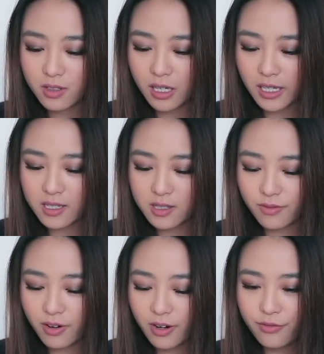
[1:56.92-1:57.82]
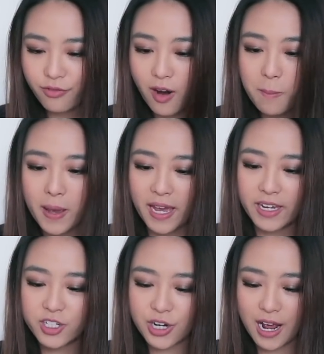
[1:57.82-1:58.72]
I guess the very front
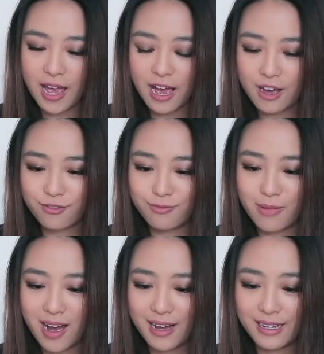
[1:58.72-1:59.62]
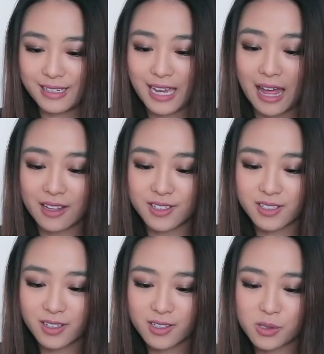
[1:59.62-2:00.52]
page I have my
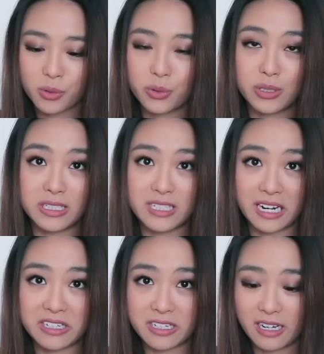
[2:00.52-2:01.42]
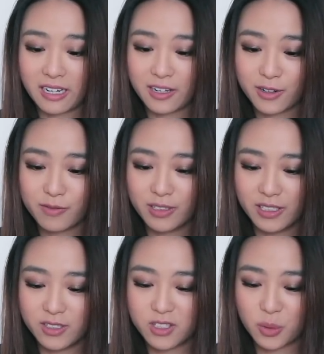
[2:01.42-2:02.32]
calendar, so the date today. I don't
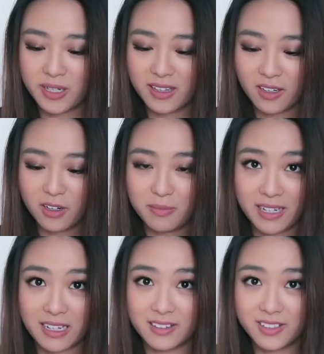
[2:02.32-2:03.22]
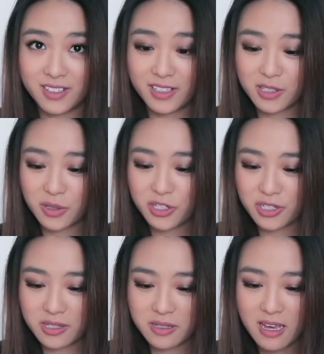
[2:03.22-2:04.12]
really do anything on my calendar, so it's
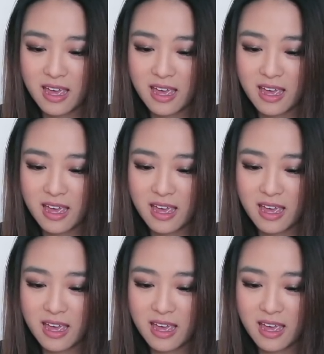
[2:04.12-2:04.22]
just